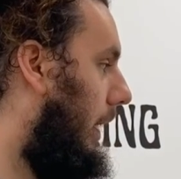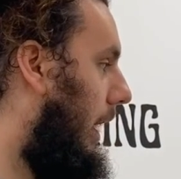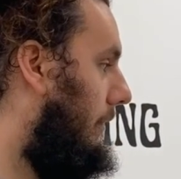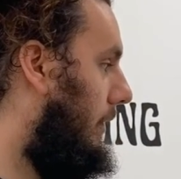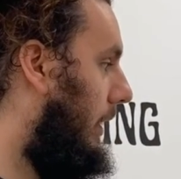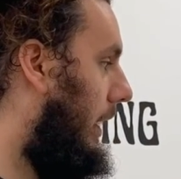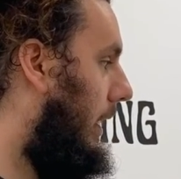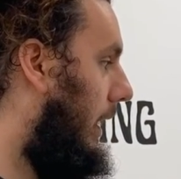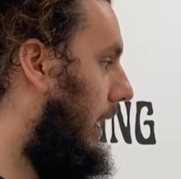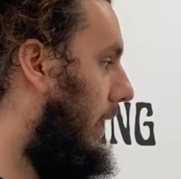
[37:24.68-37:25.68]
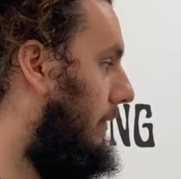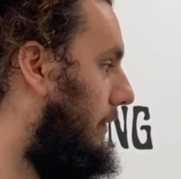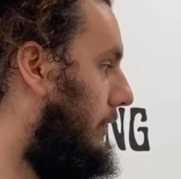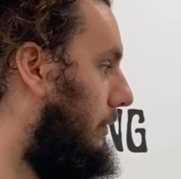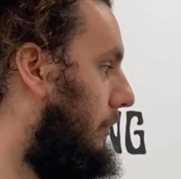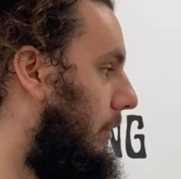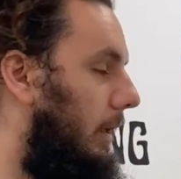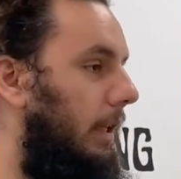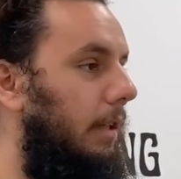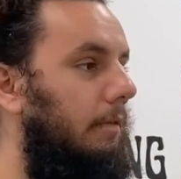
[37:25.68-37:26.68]
after that, I have to
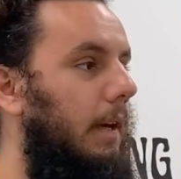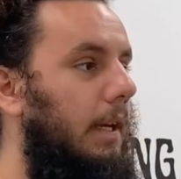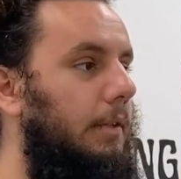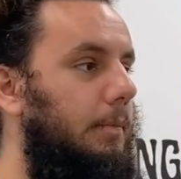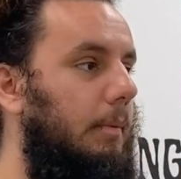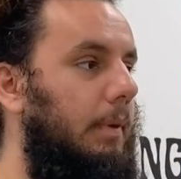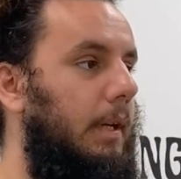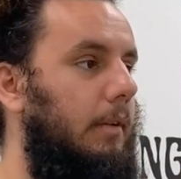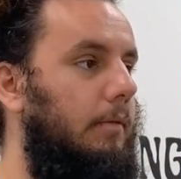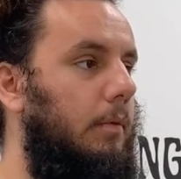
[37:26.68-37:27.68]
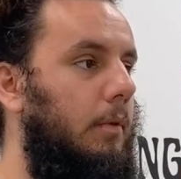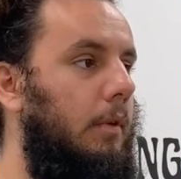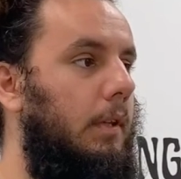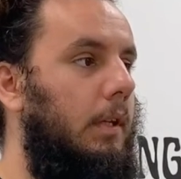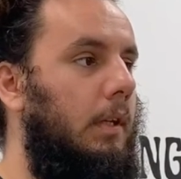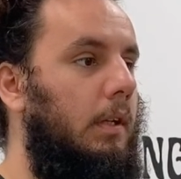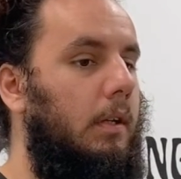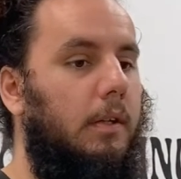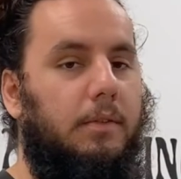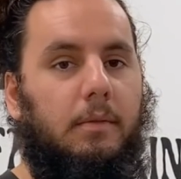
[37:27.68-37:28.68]
get the files prepared for the
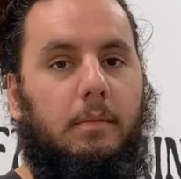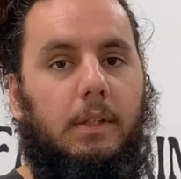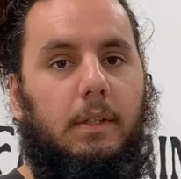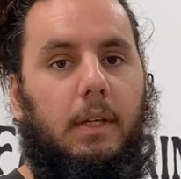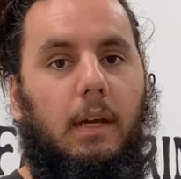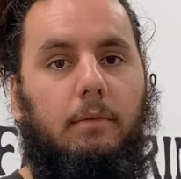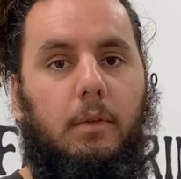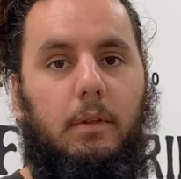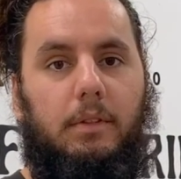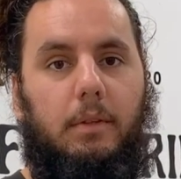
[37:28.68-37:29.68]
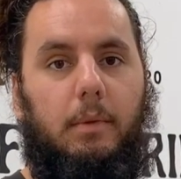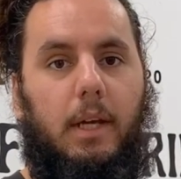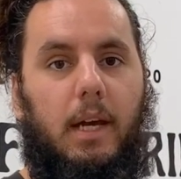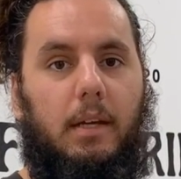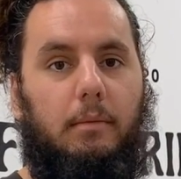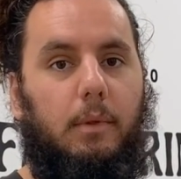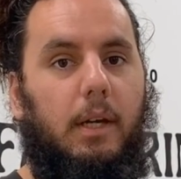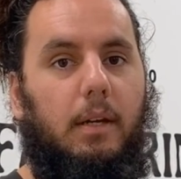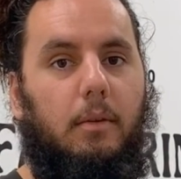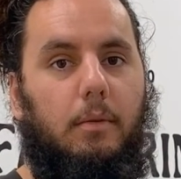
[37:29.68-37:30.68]
custom DTF orders that we got. We
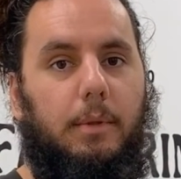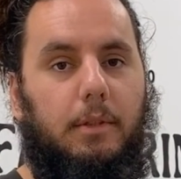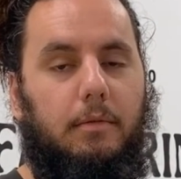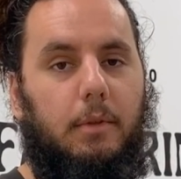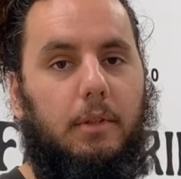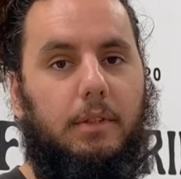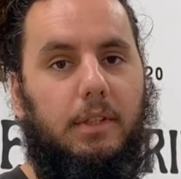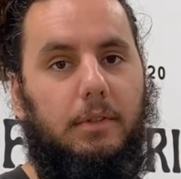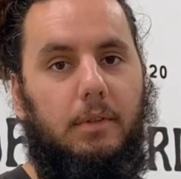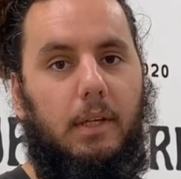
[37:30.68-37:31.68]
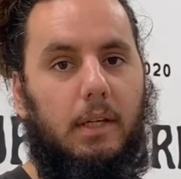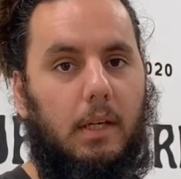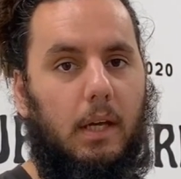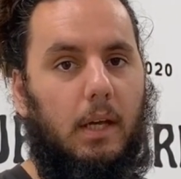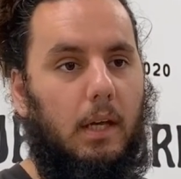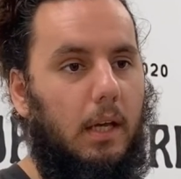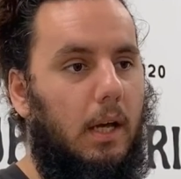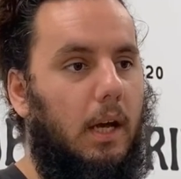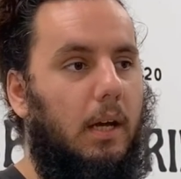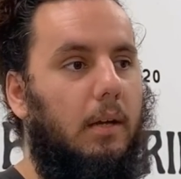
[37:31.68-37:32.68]
got a whole bunch of orders yesterday.
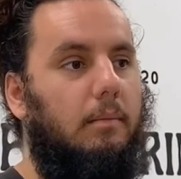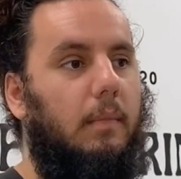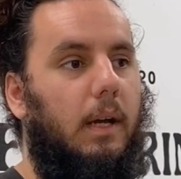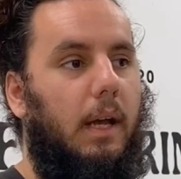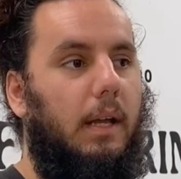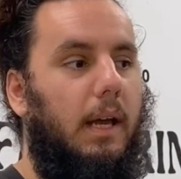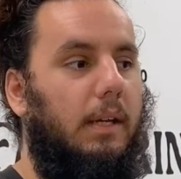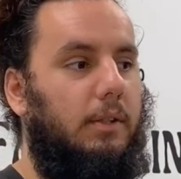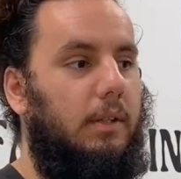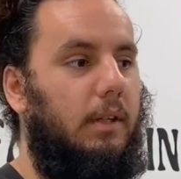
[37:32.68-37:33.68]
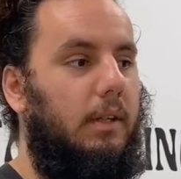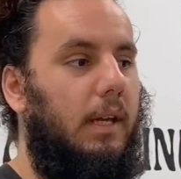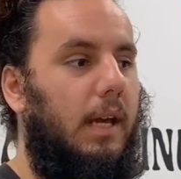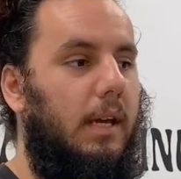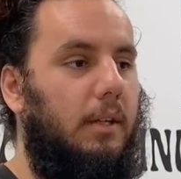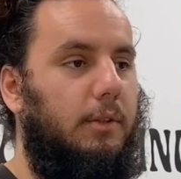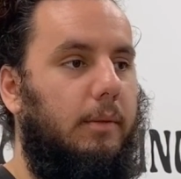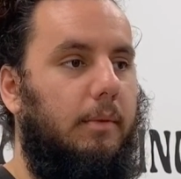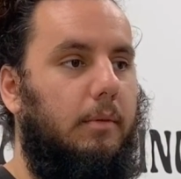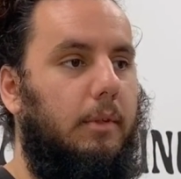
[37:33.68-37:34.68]
I actually can't
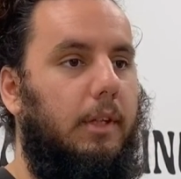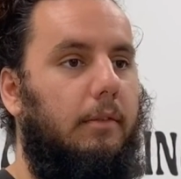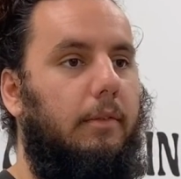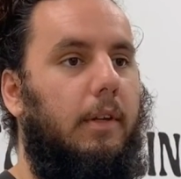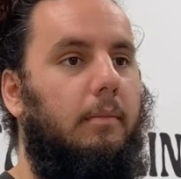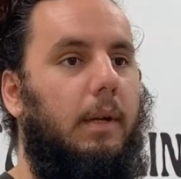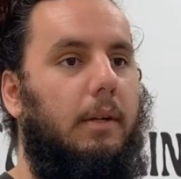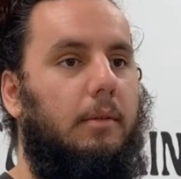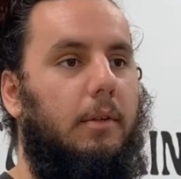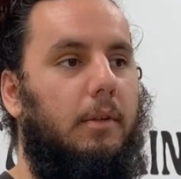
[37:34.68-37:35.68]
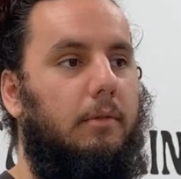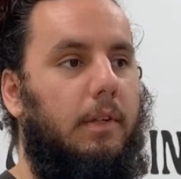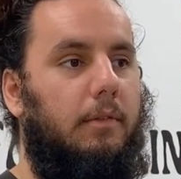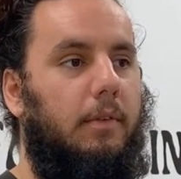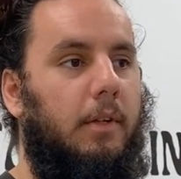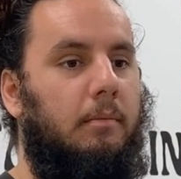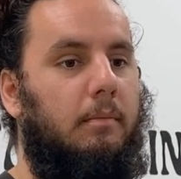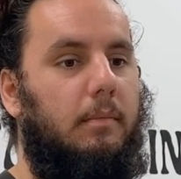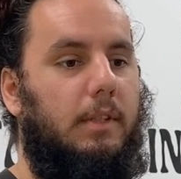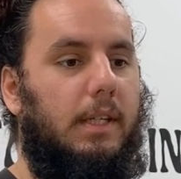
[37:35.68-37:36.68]
attribute what they're from. I don't know if they're
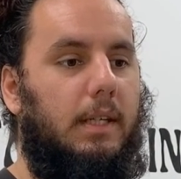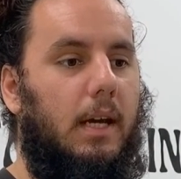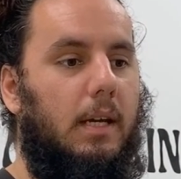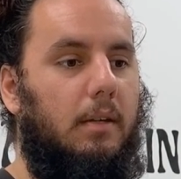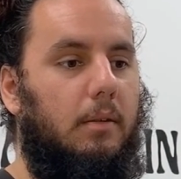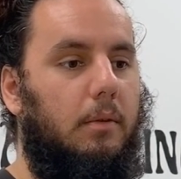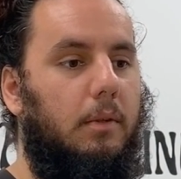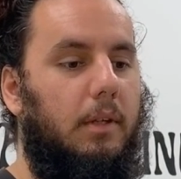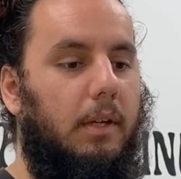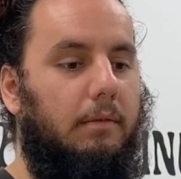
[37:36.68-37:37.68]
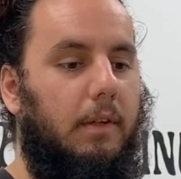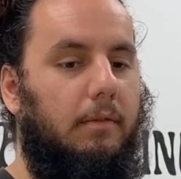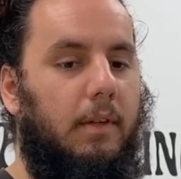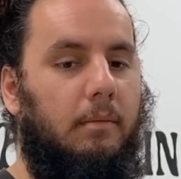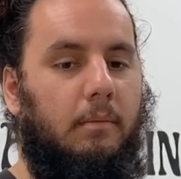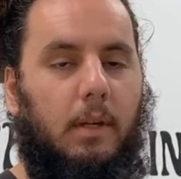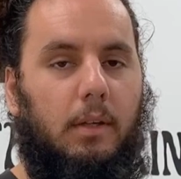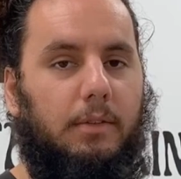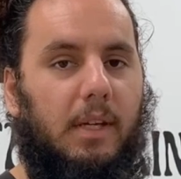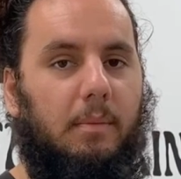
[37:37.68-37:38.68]
from TikTok or if they're from
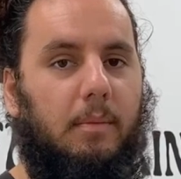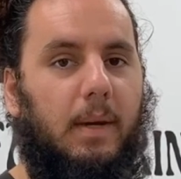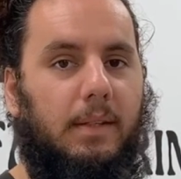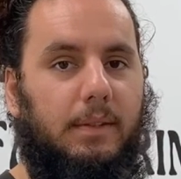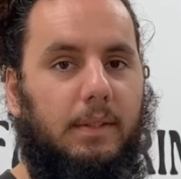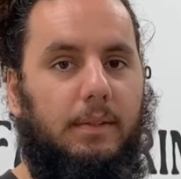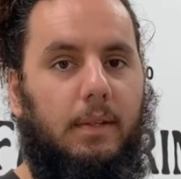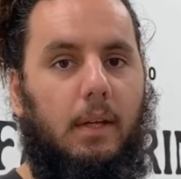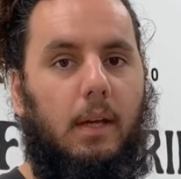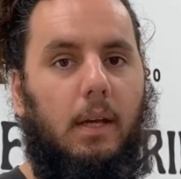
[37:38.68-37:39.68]
our sample boxes.